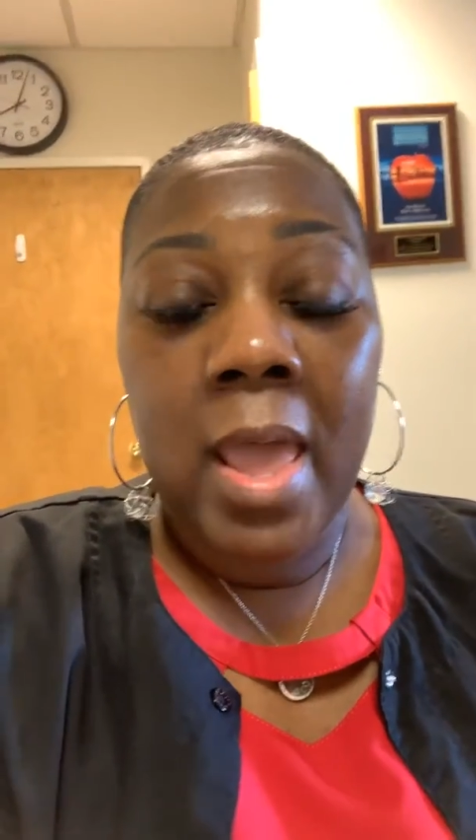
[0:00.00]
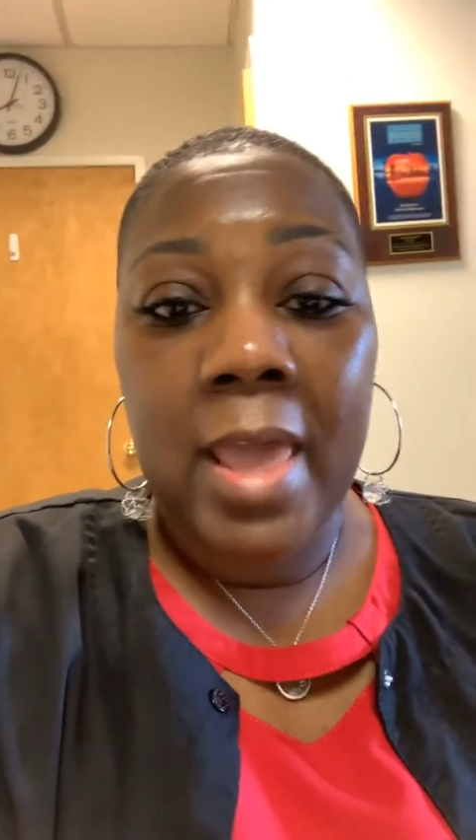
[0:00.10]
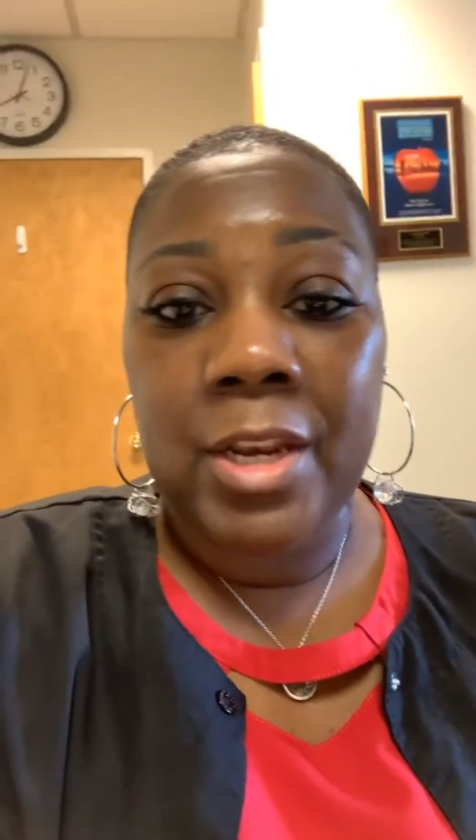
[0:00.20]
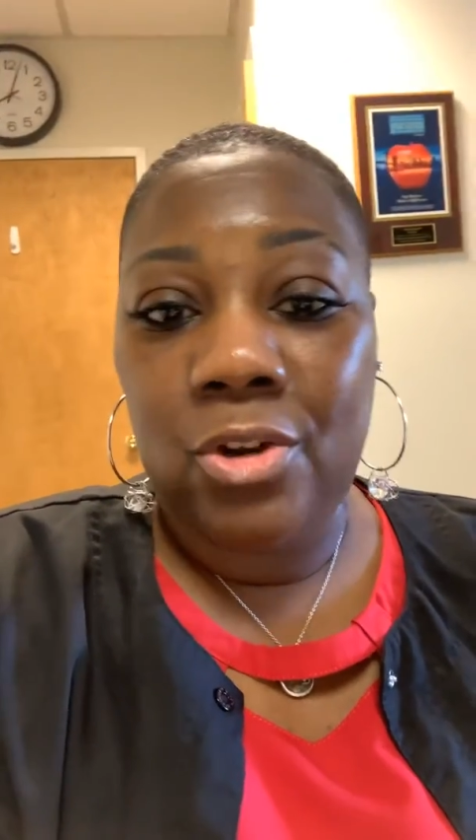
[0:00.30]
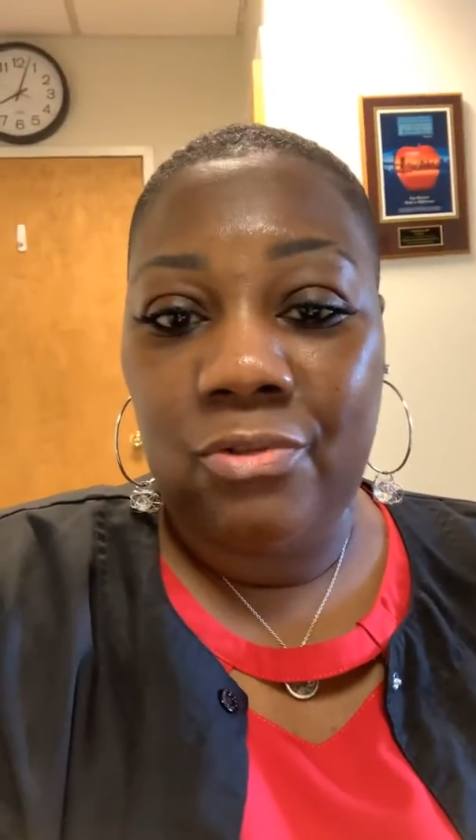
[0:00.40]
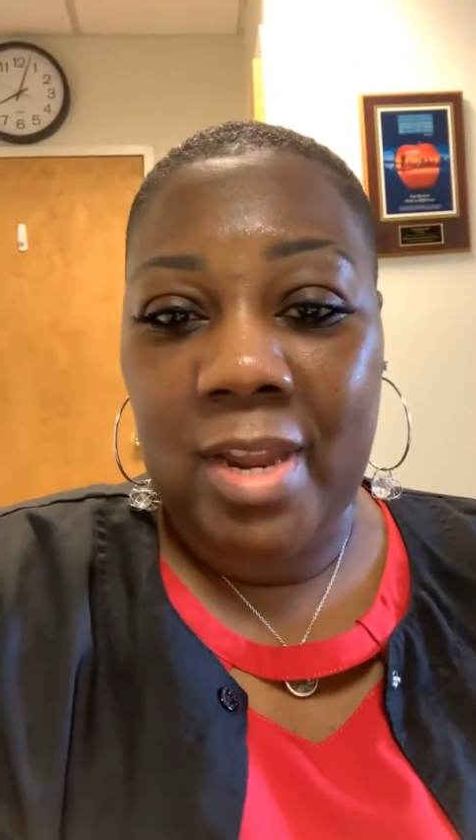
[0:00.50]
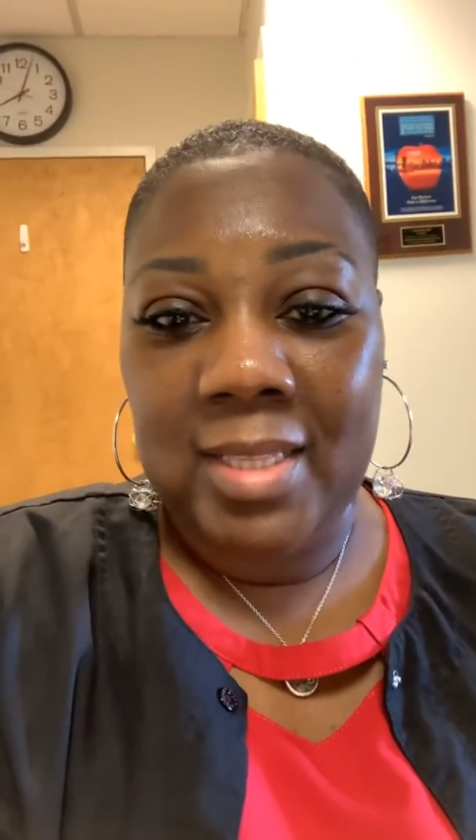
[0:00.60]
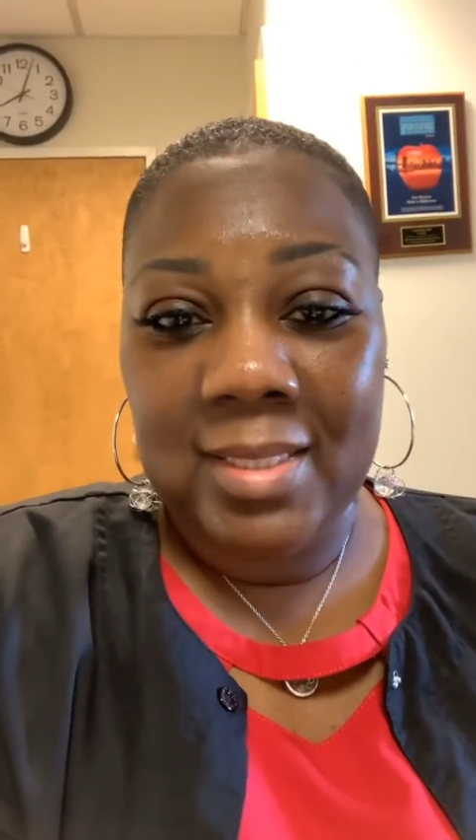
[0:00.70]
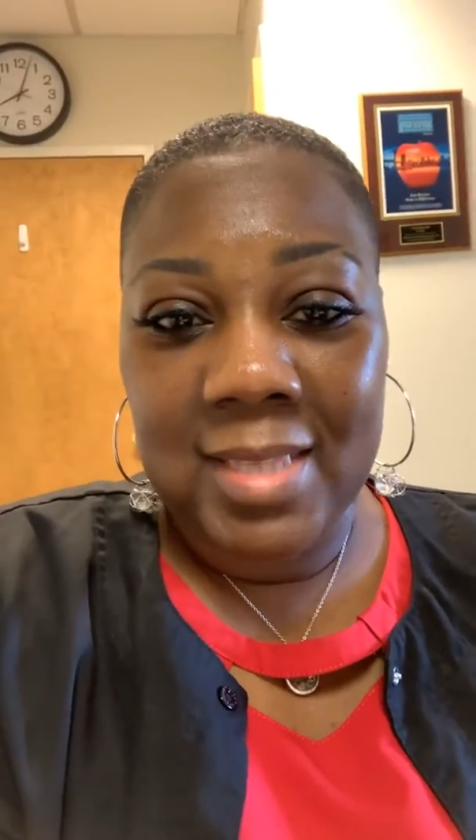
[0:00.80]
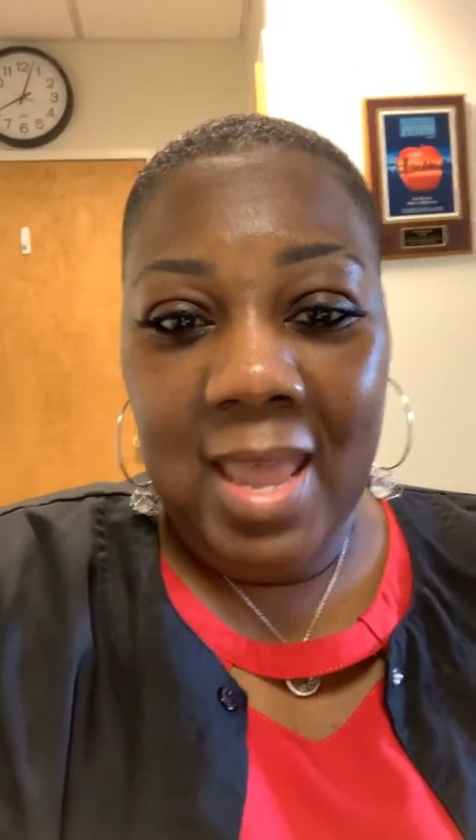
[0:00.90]
and a
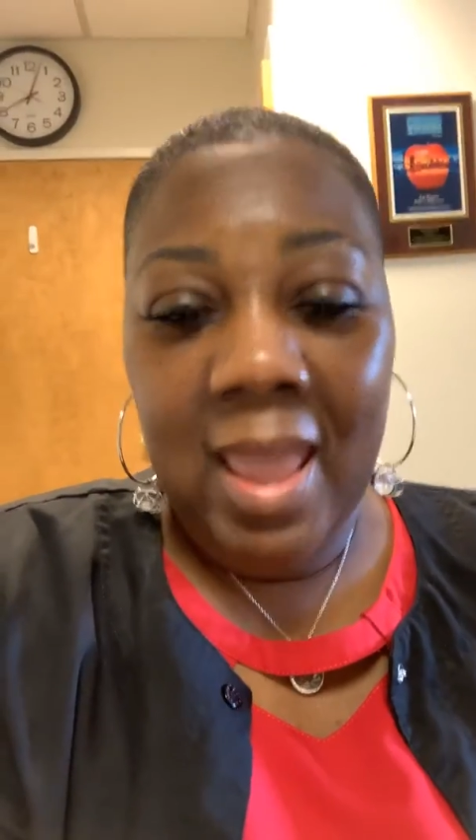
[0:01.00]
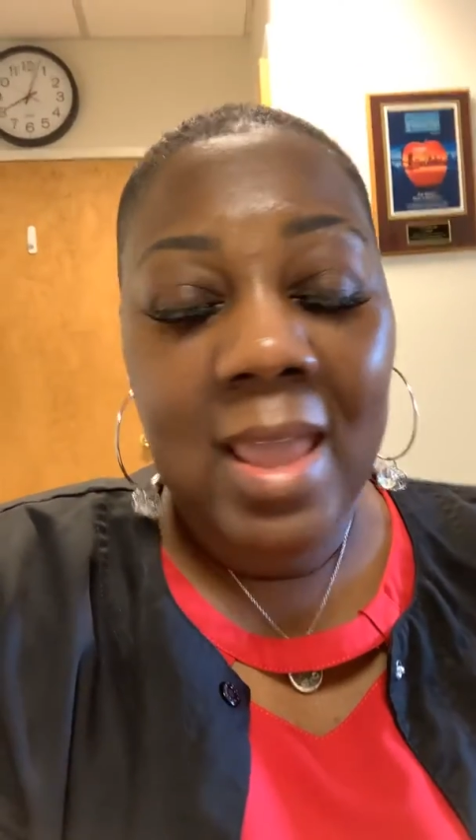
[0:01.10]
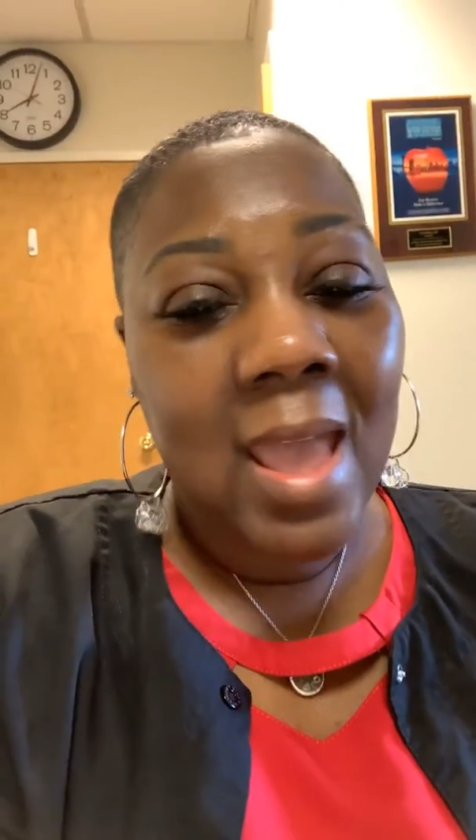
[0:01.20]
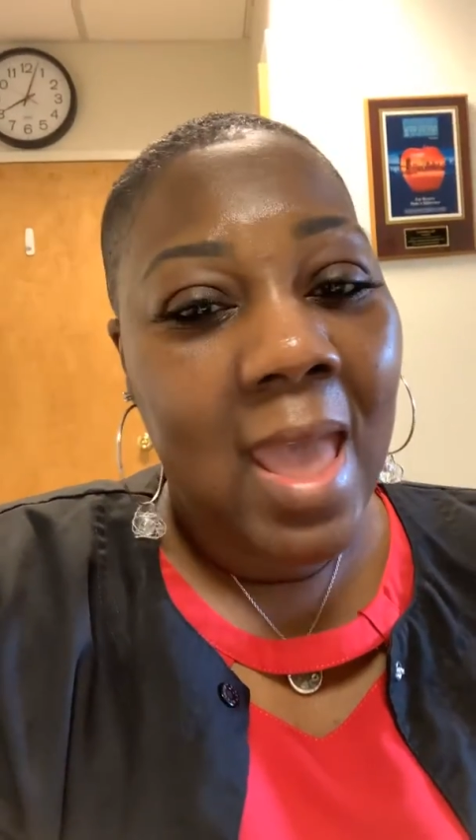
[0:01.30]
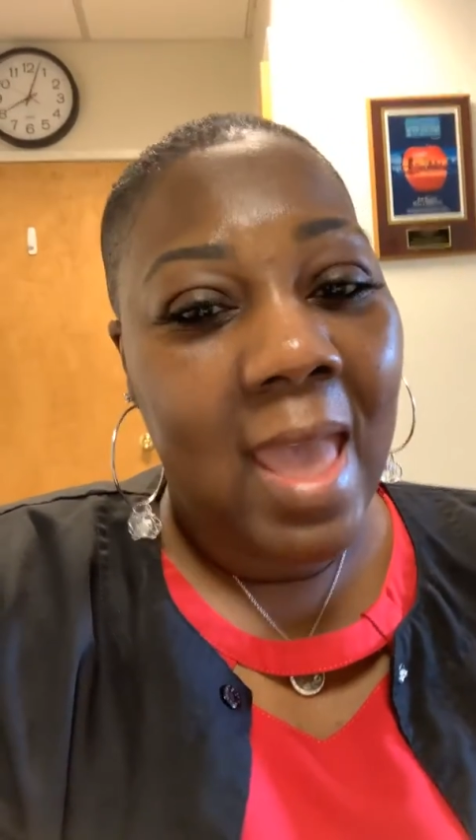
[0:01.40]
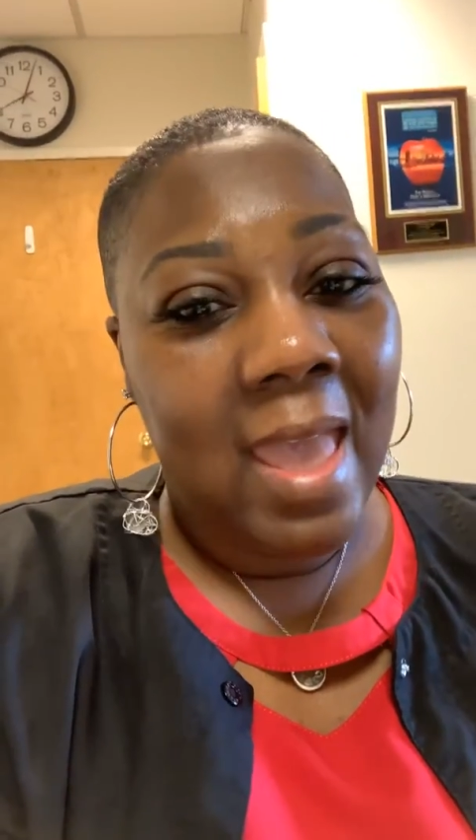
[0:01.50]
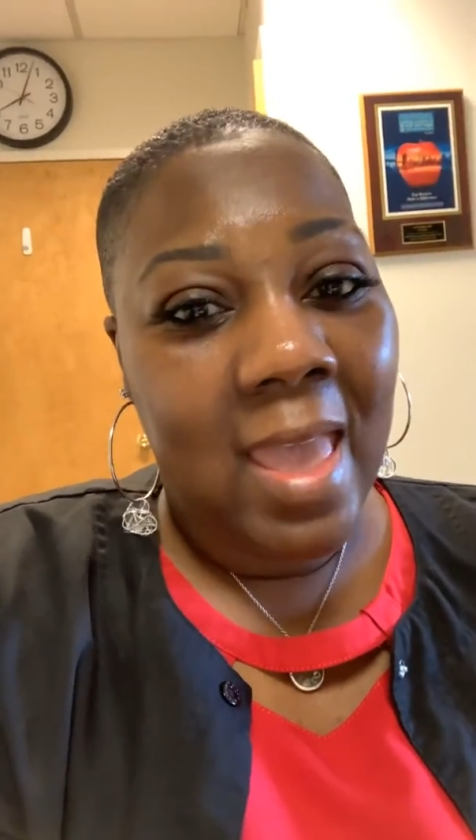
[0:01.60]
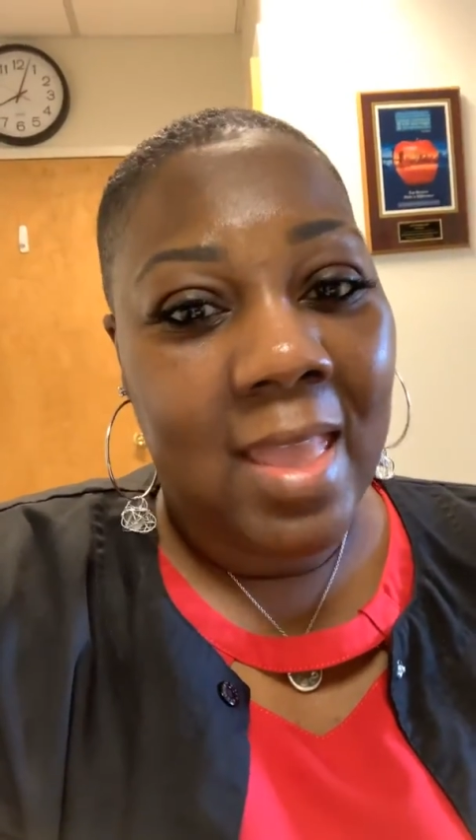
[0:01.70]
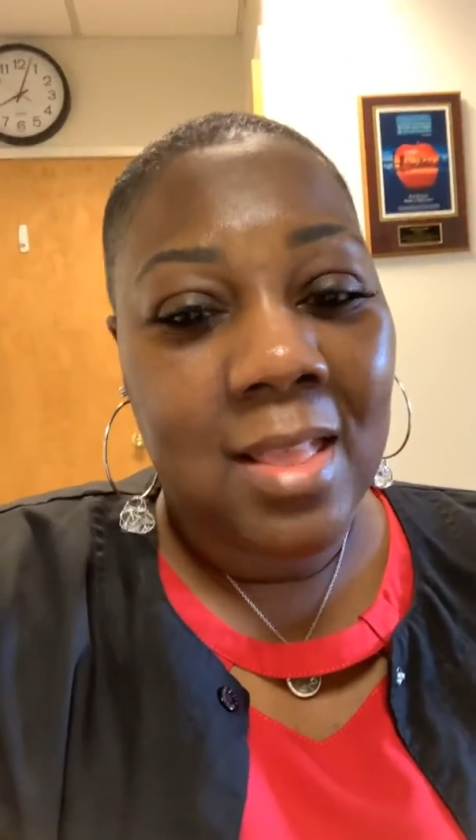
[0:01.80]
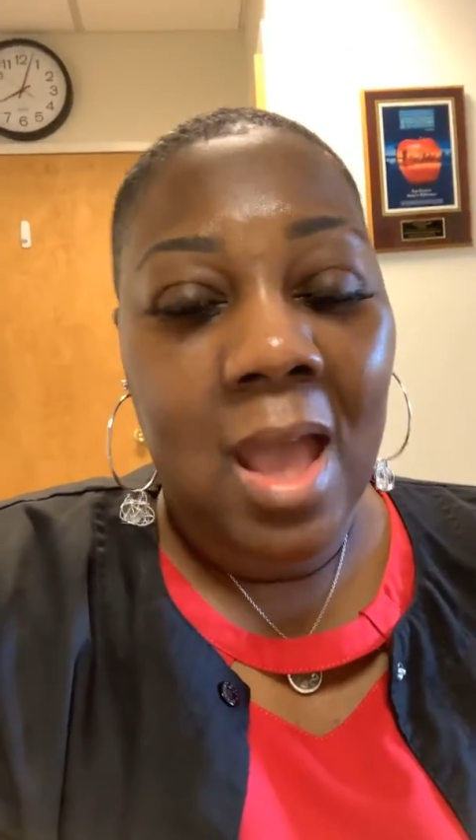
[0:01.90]
great day. And